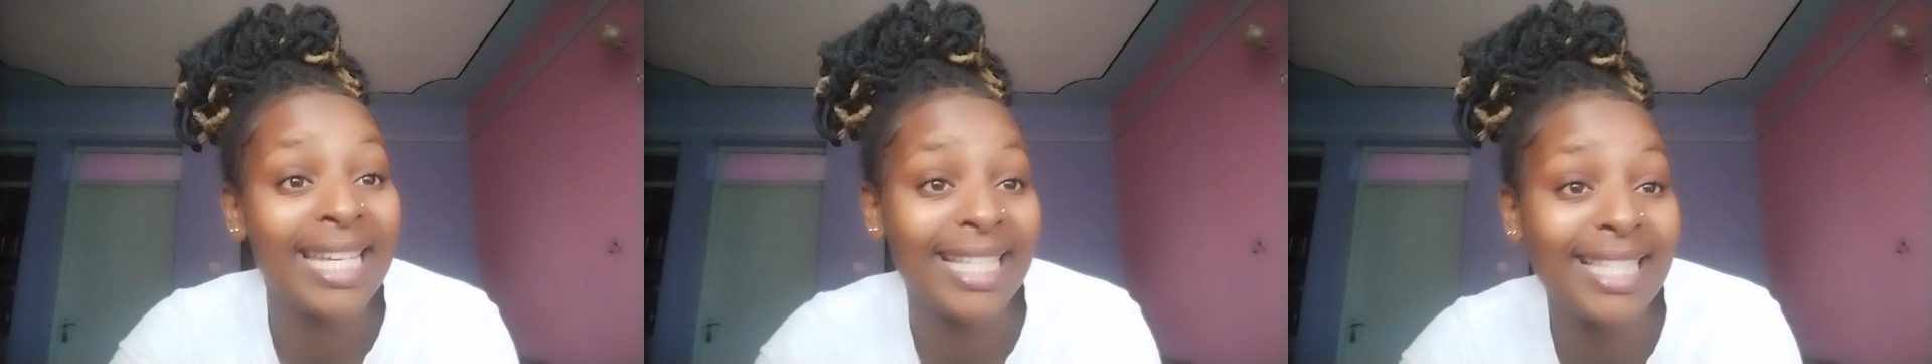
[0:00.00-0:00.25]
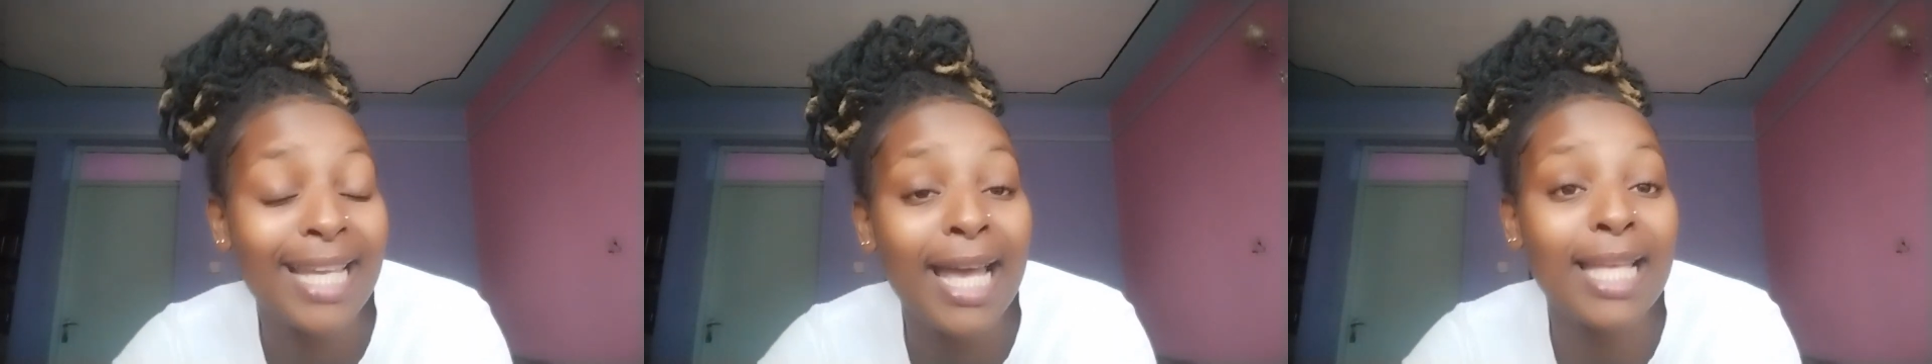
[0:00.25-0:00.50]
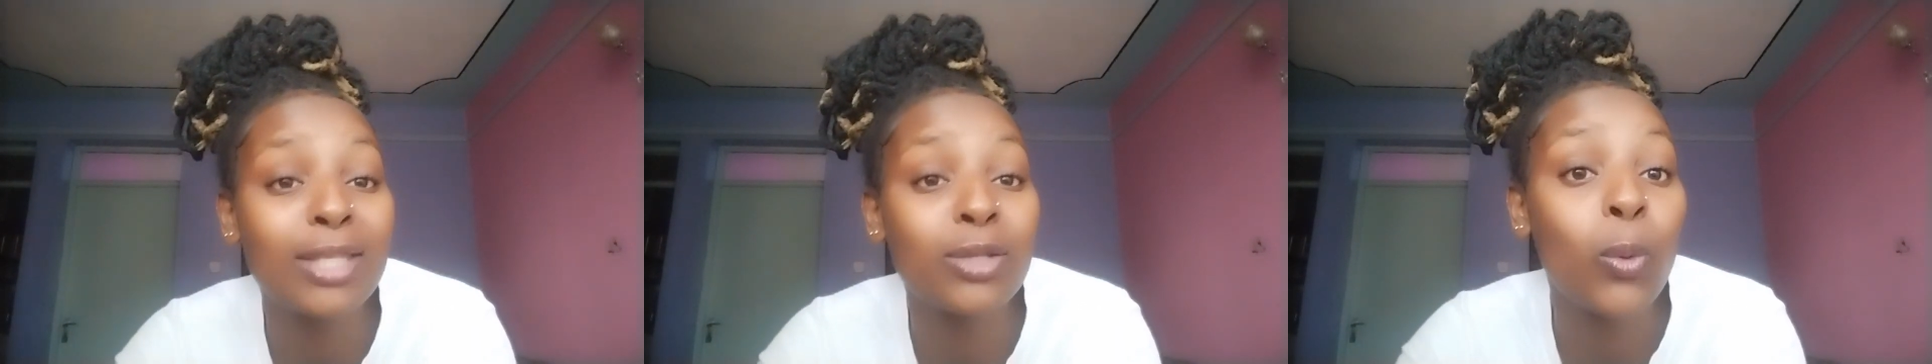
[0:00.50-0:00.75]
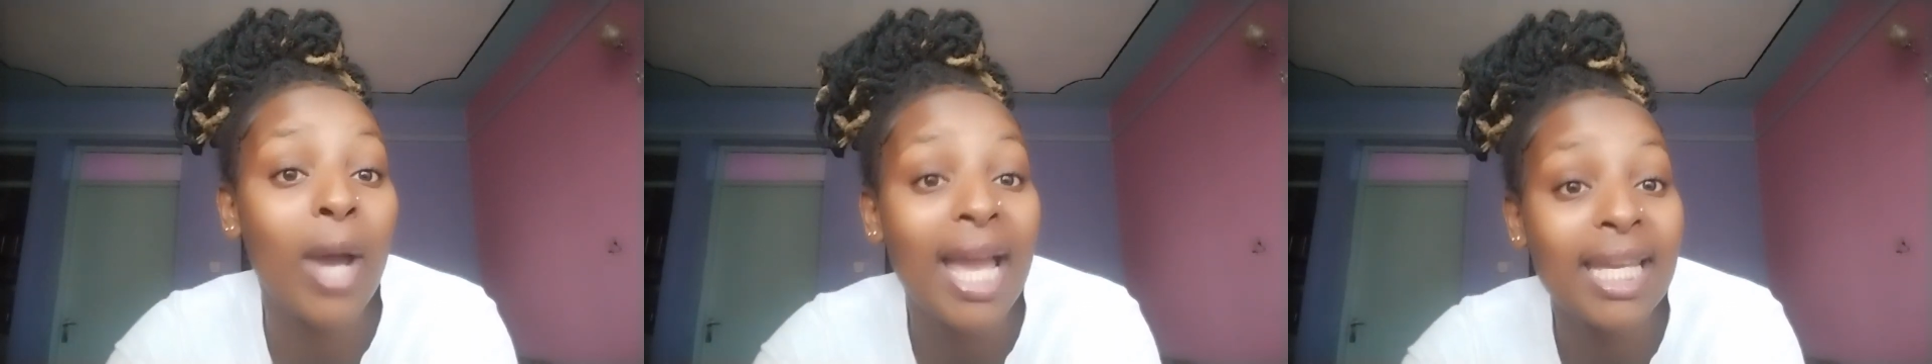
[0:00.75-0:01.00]
It has
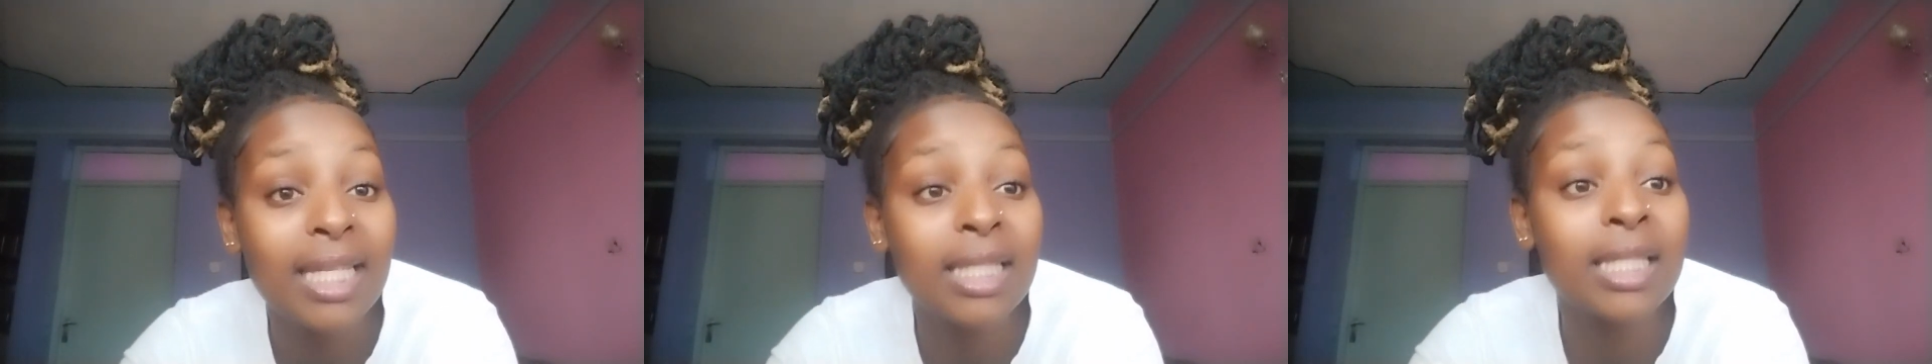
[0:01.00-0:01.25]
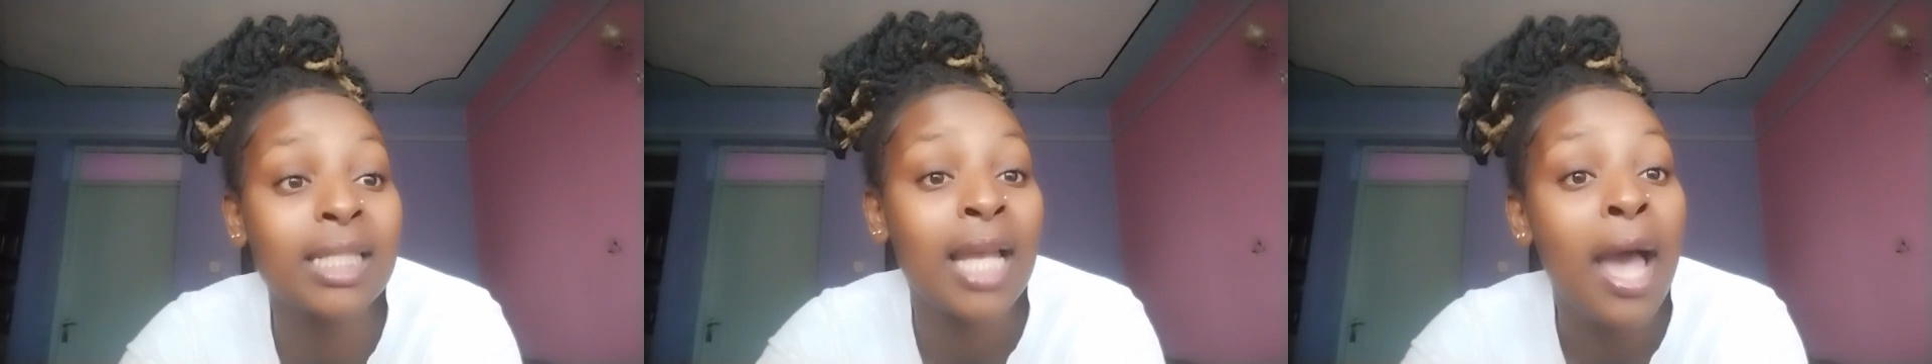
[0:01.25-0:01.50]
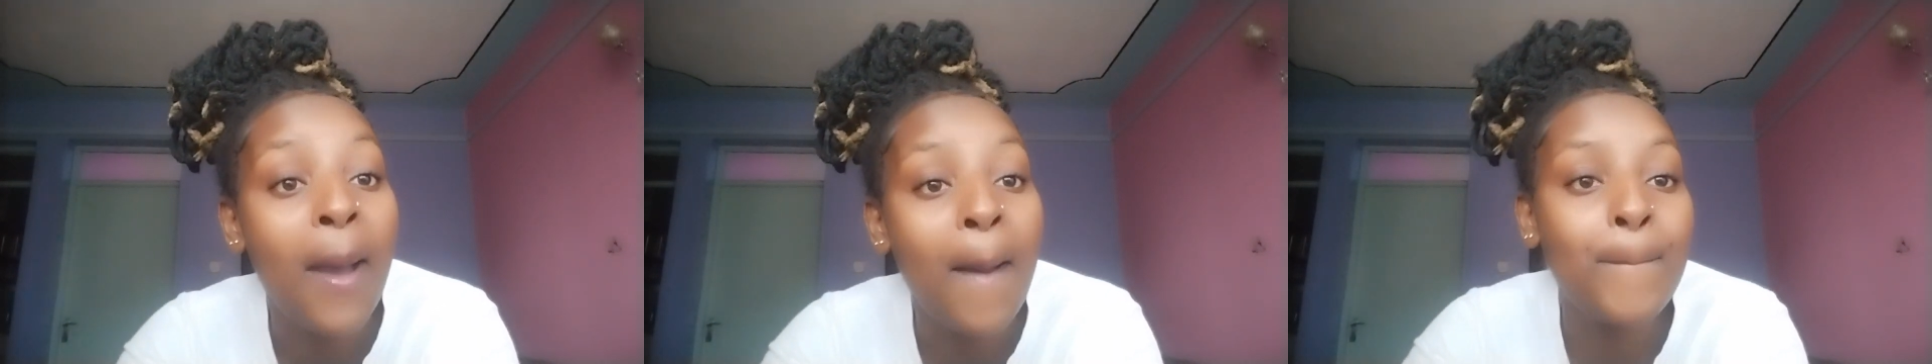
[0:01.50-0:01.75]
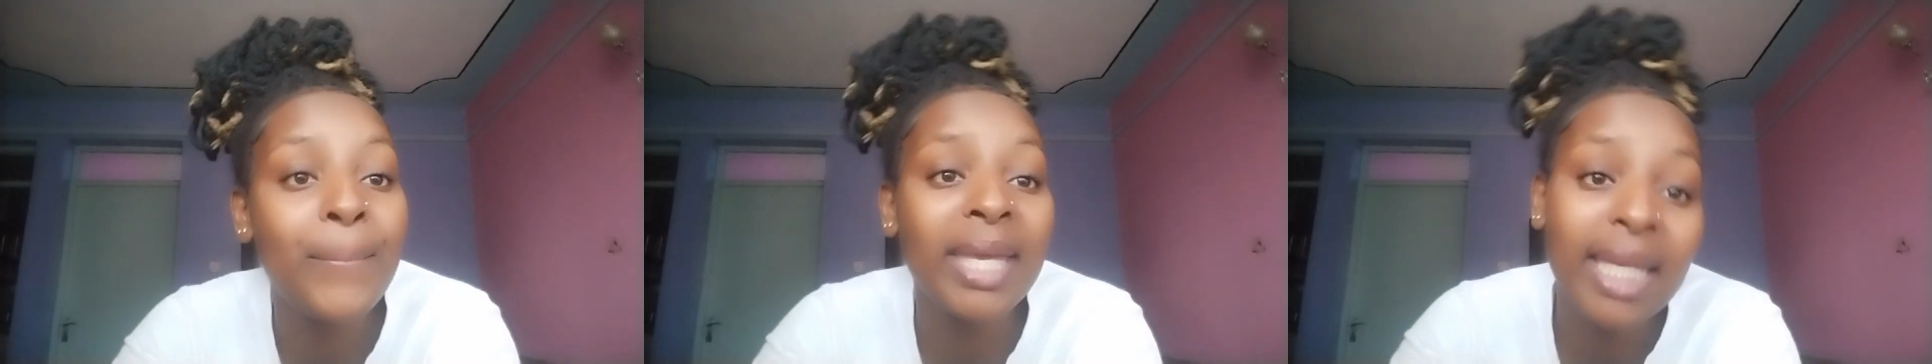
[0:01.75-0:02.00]
white,
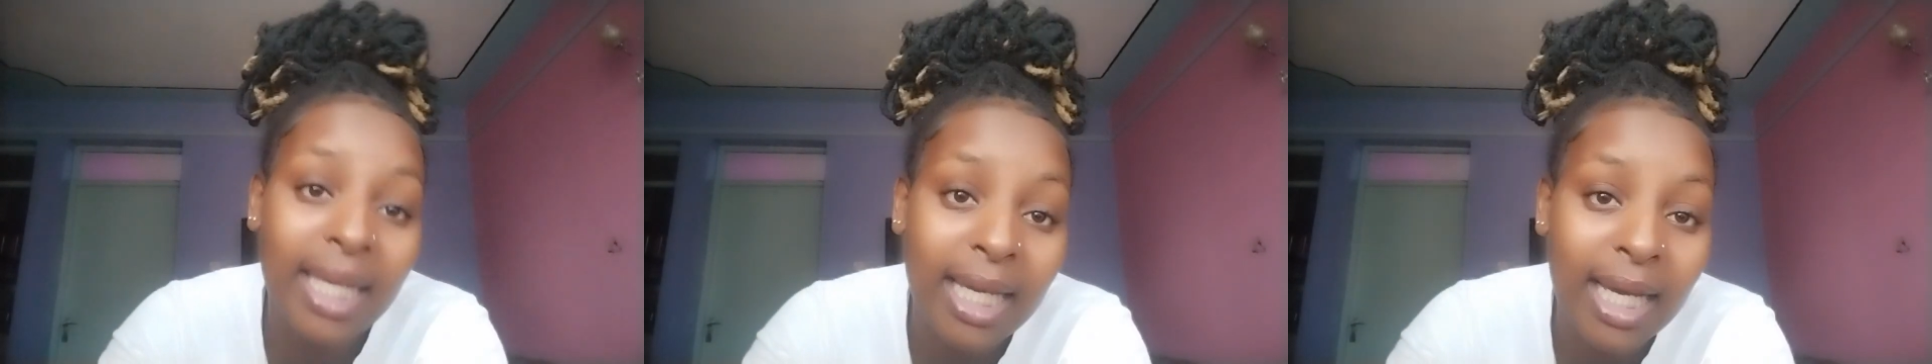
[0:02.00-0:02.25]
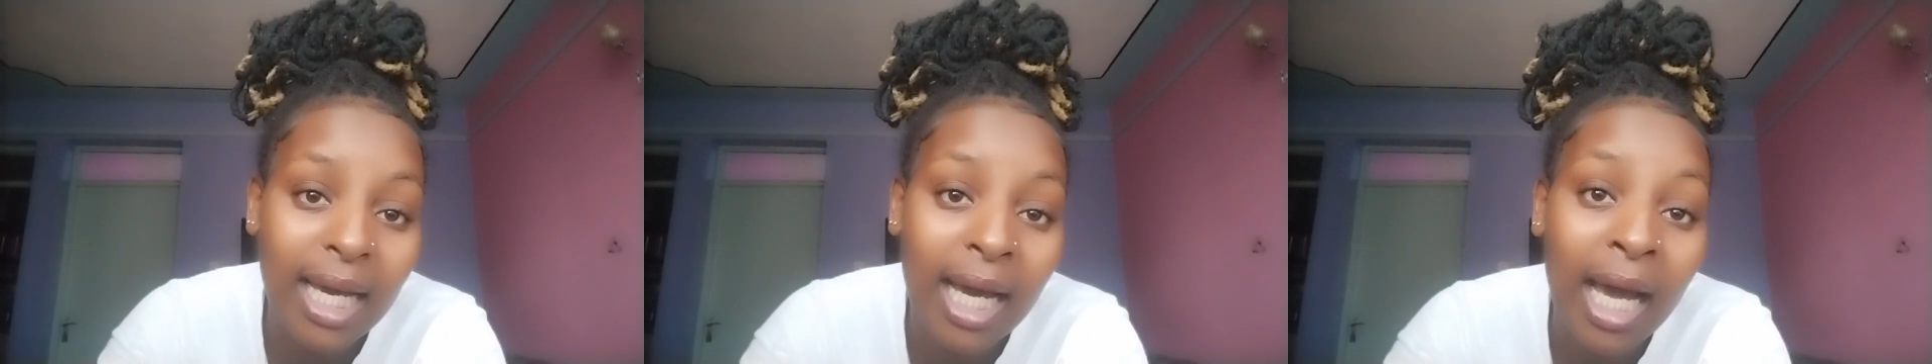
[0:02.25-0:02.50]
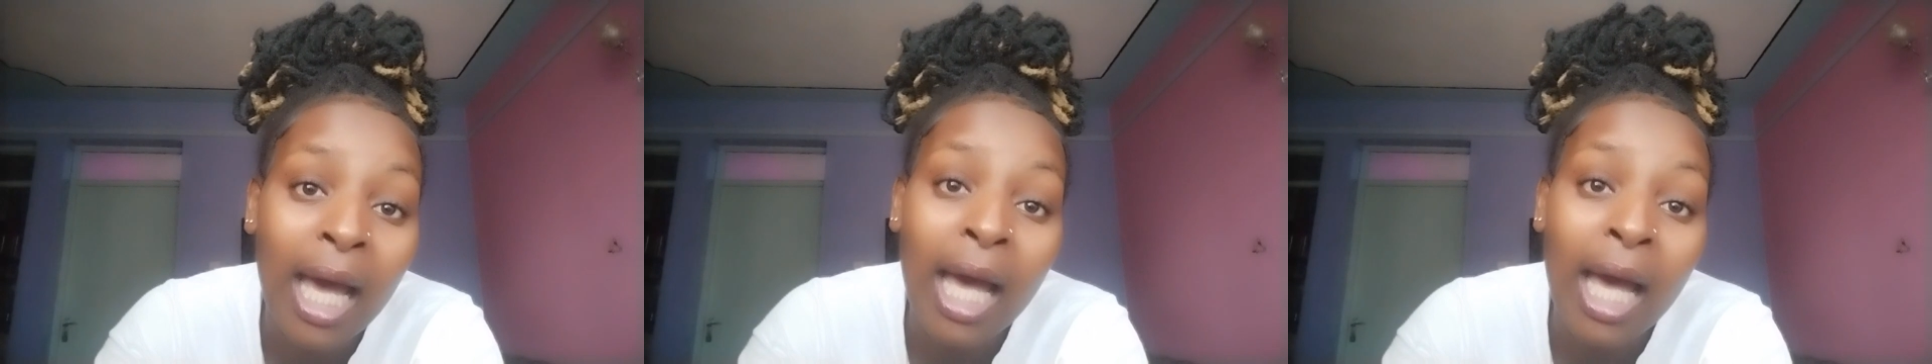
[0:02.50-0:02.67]
pink,